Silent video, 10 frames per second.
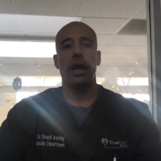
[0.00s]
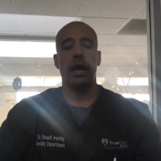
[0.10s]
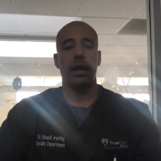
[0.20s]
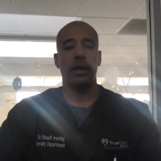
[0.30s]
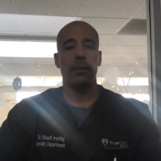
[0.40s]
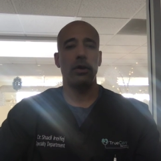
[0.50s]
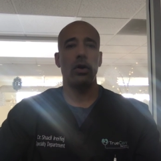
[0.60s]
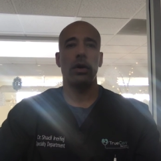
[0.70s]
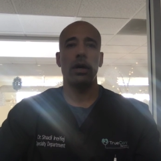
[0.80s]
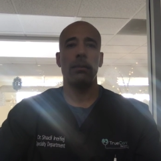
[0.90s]
And let me
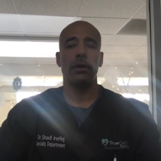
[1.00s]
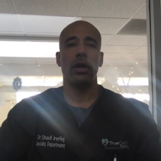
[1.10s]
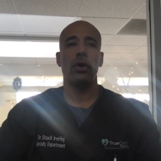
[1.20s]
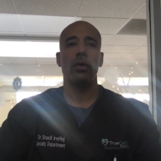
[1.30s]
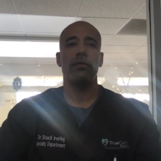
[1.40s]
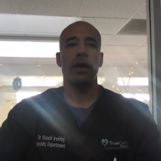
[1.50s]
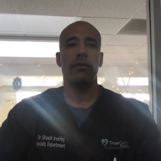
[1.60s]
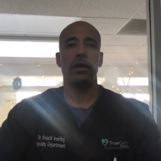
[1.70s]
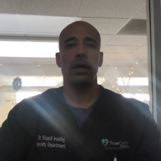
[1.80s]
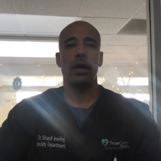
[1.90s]
know below if you have any,